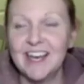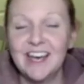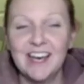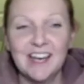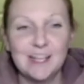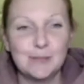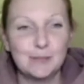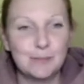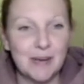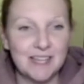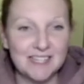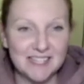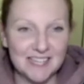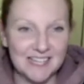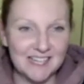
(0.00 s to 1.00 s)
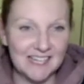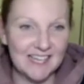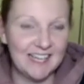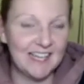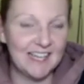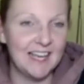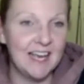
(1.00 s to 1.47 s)
is
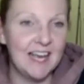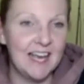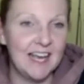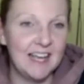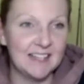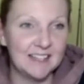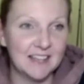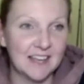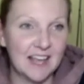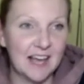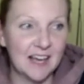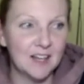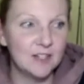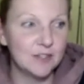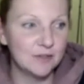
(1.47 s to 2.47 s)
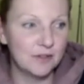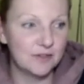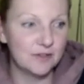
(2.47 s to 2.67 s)
basically it's a calendar of